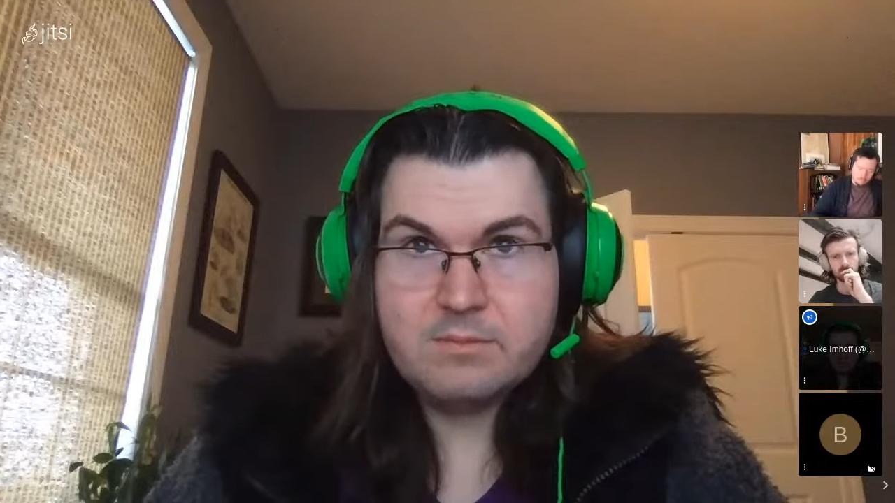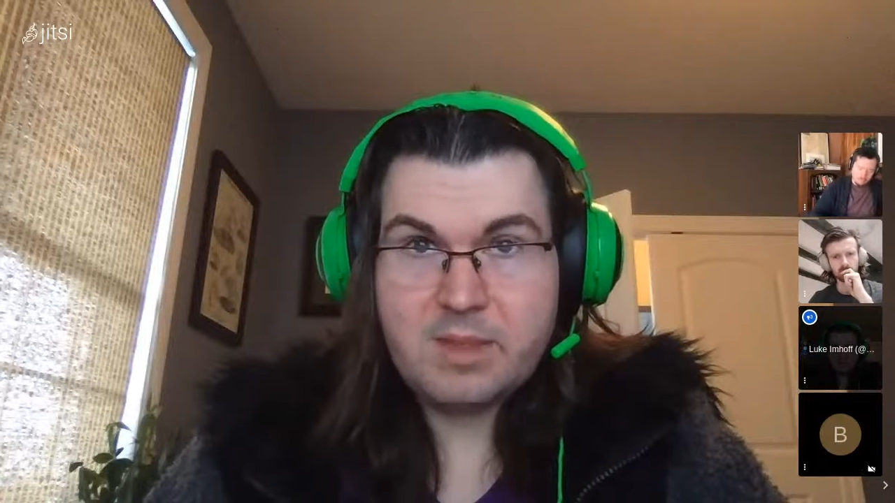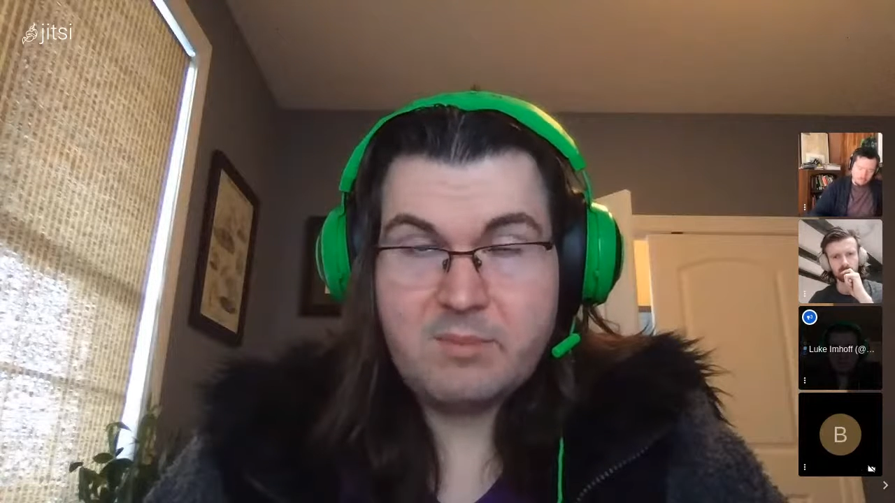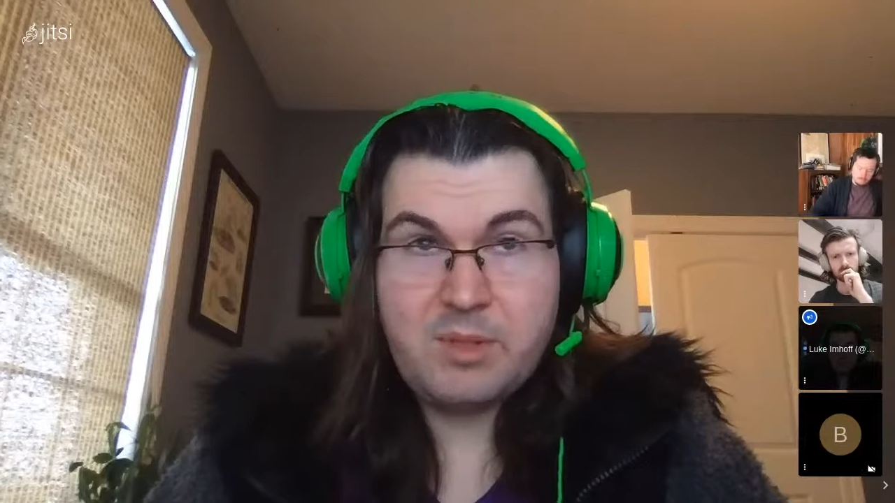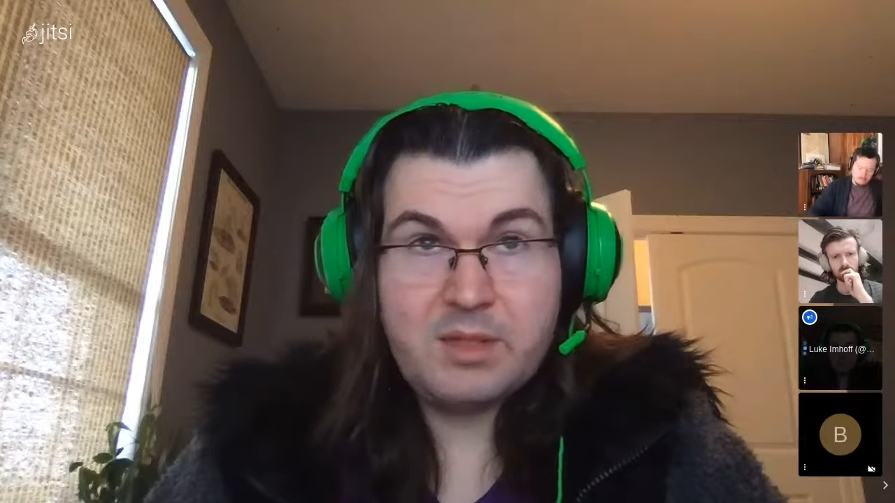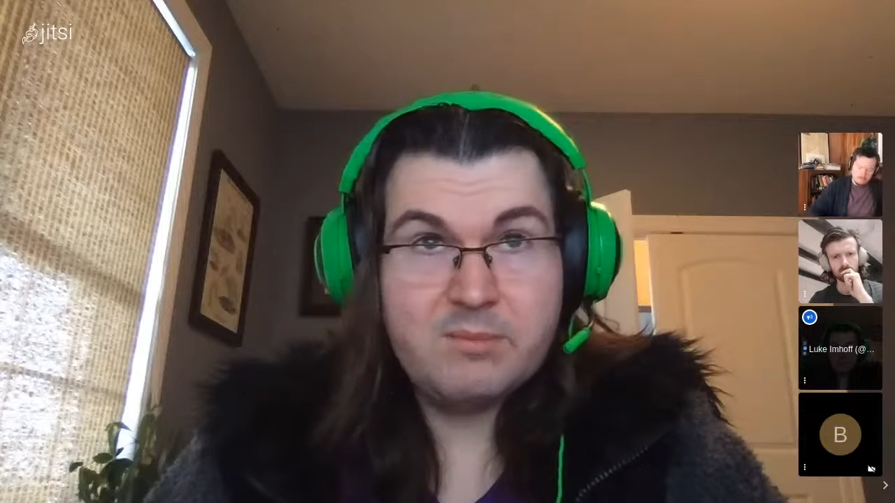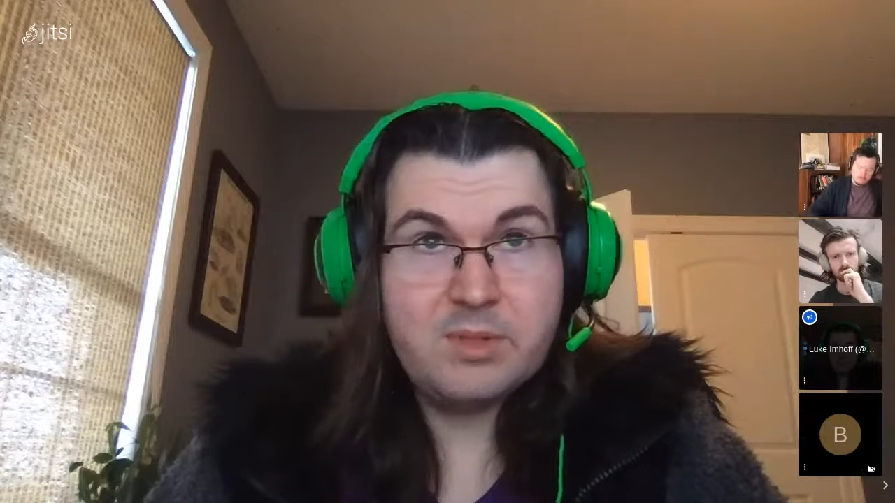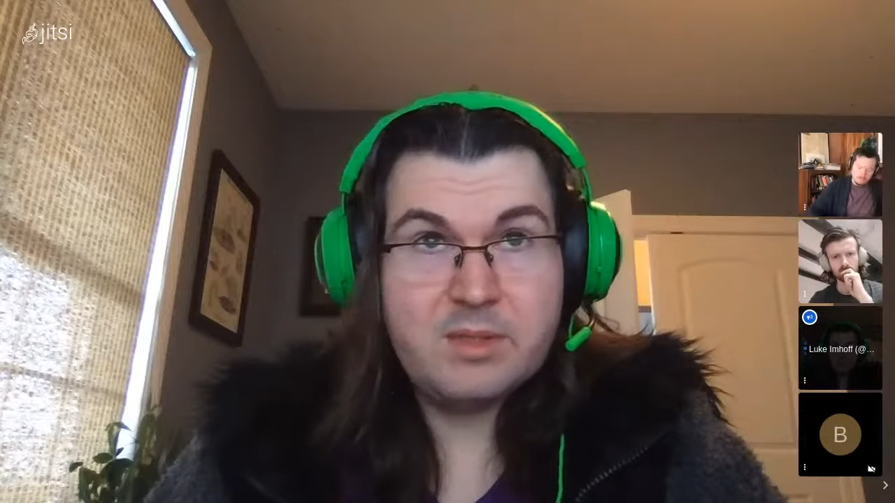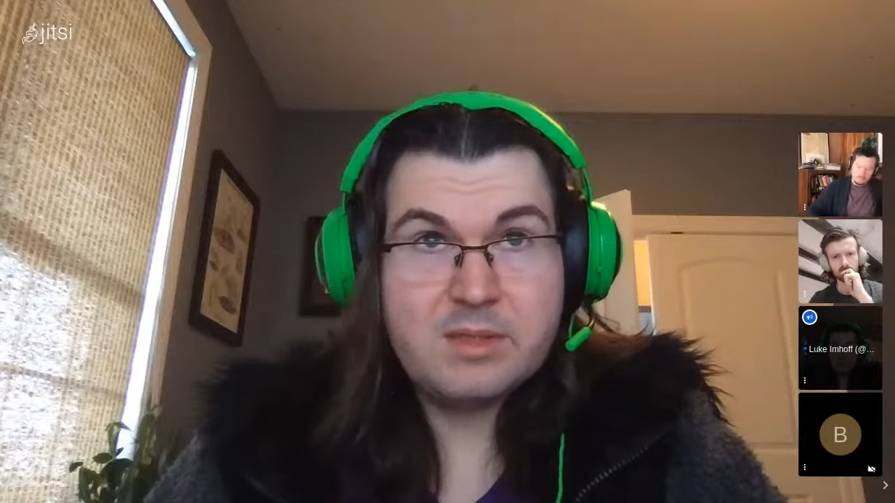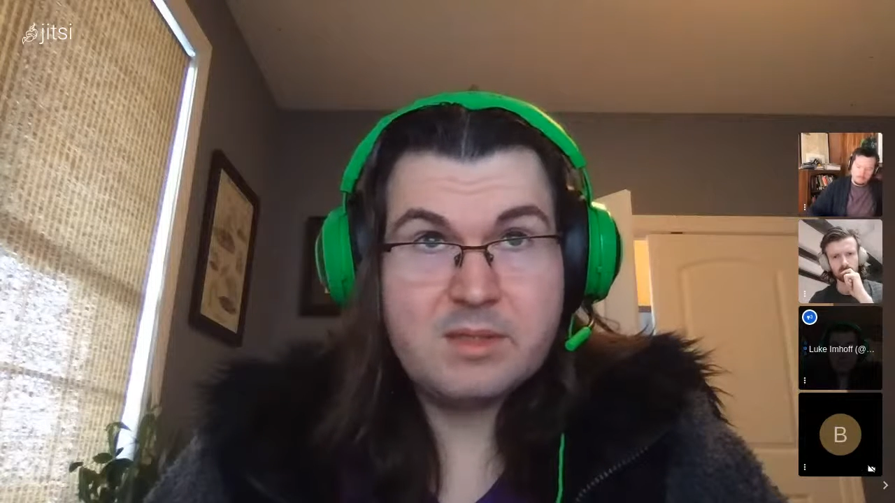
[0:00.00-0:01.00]
my plugin
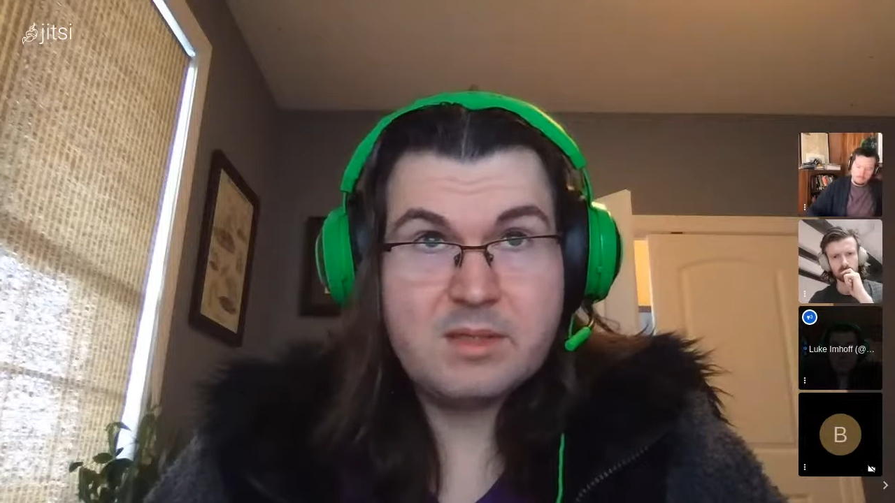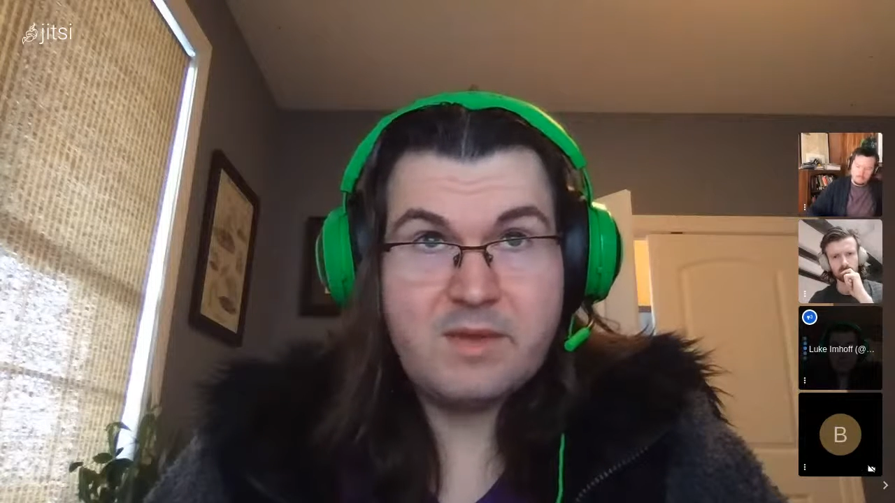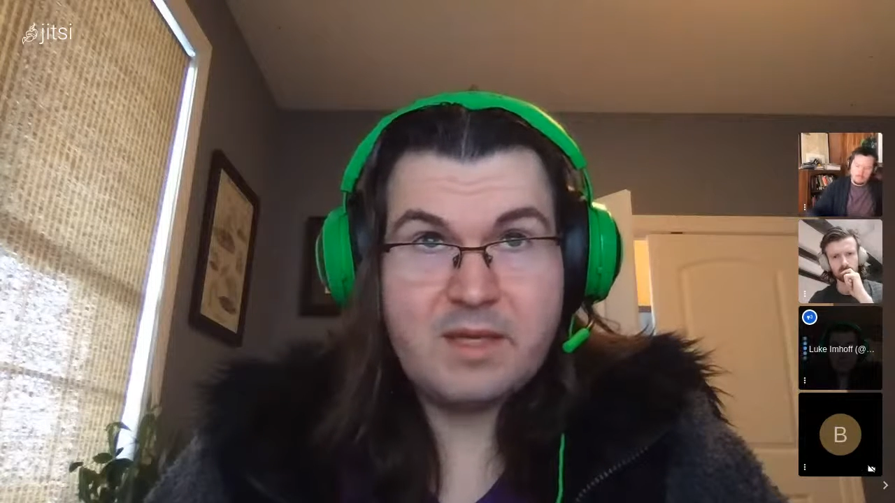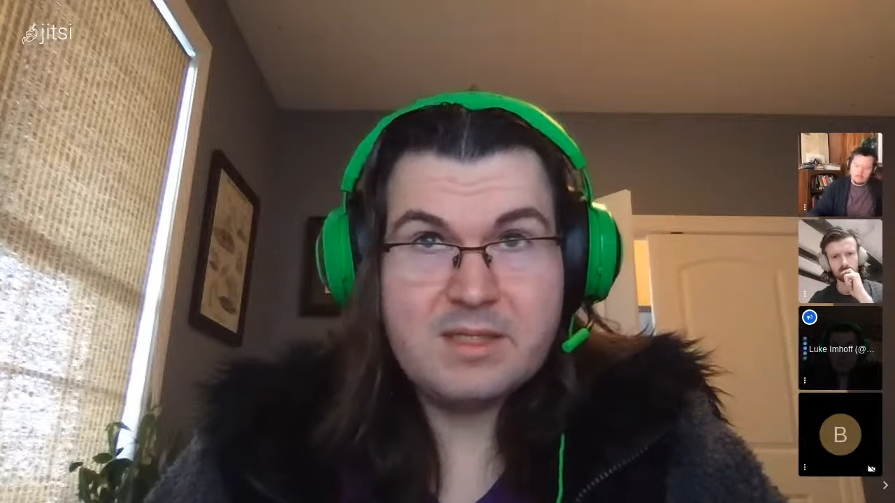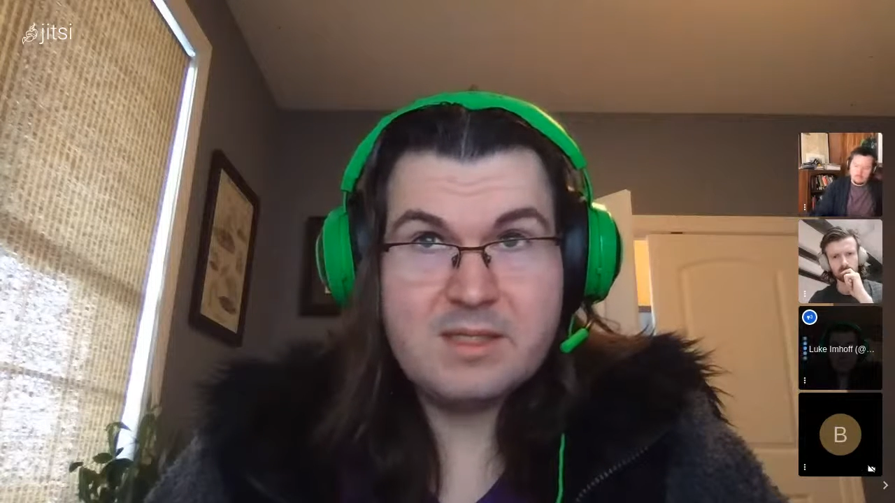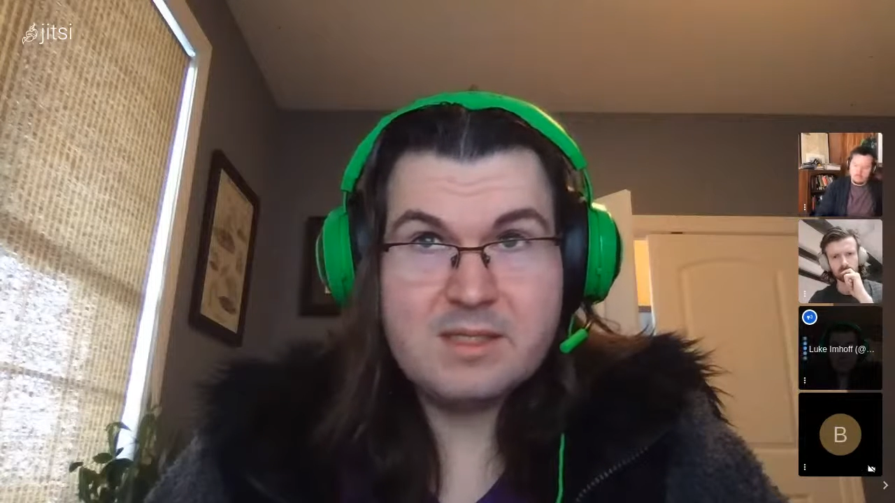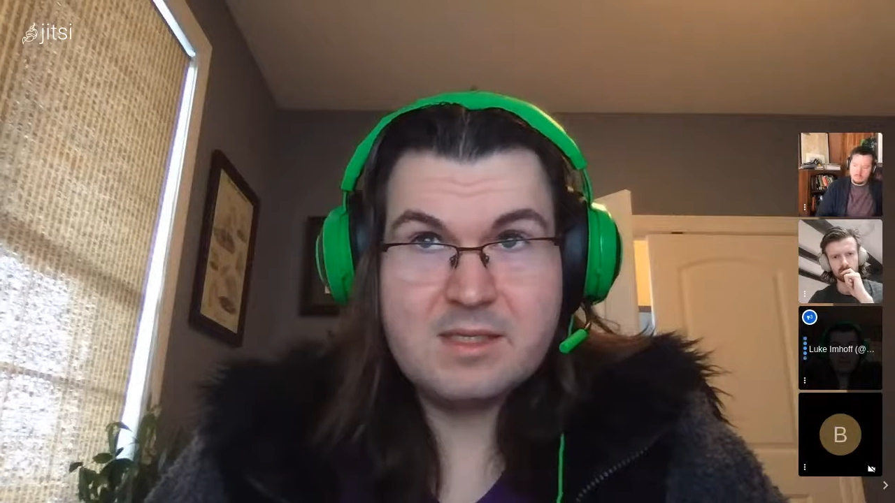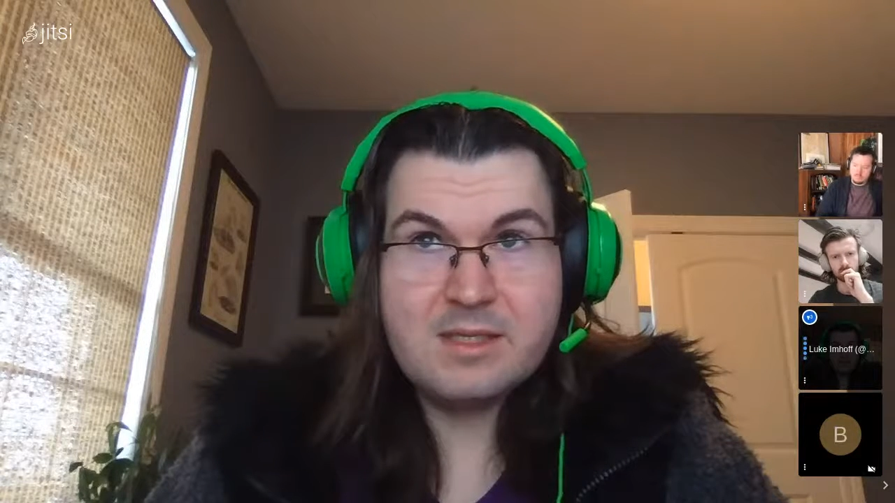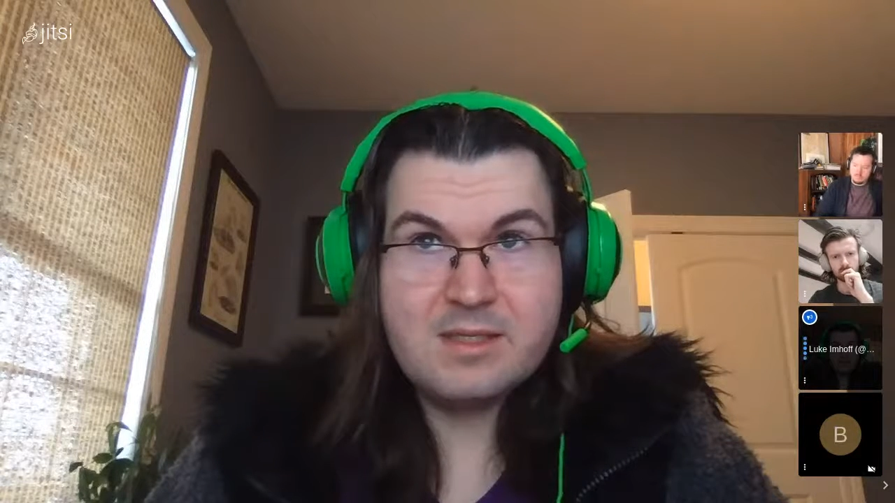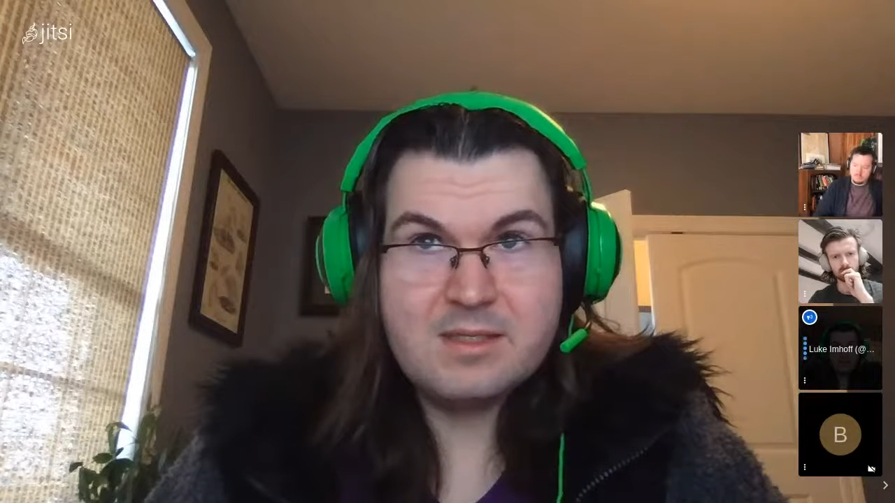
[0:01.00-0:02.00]
bugs affect, since
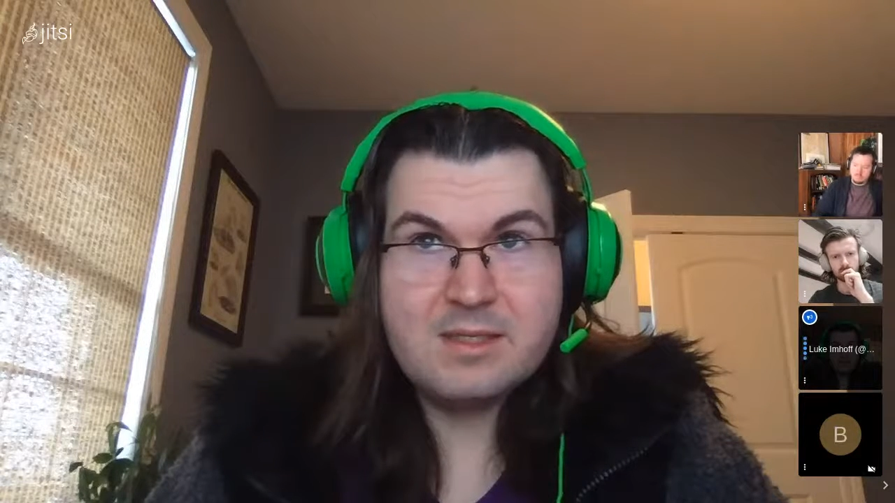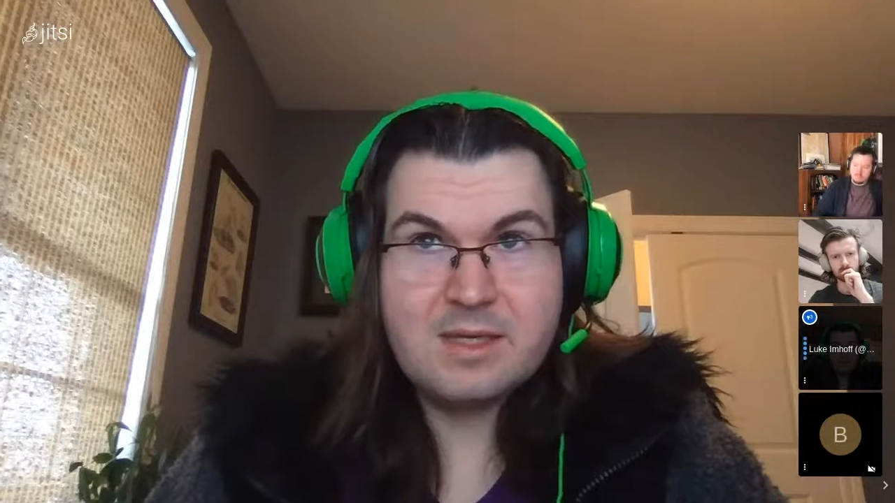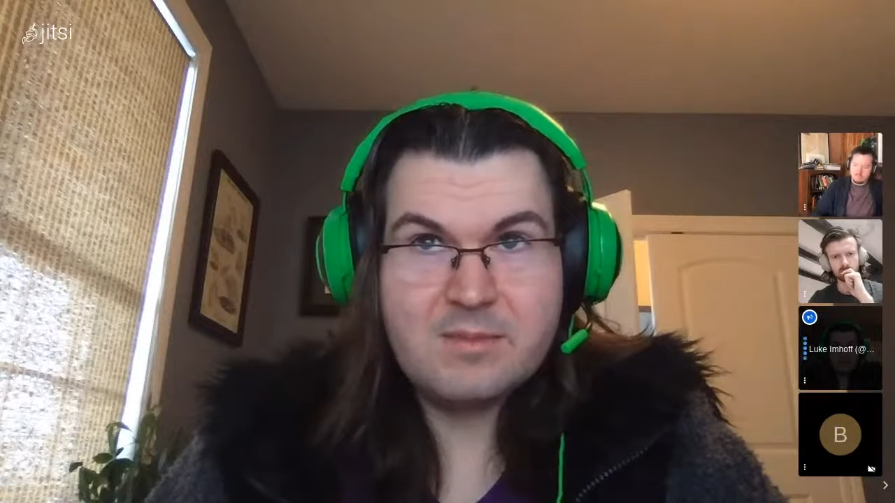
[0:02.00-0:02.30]
it is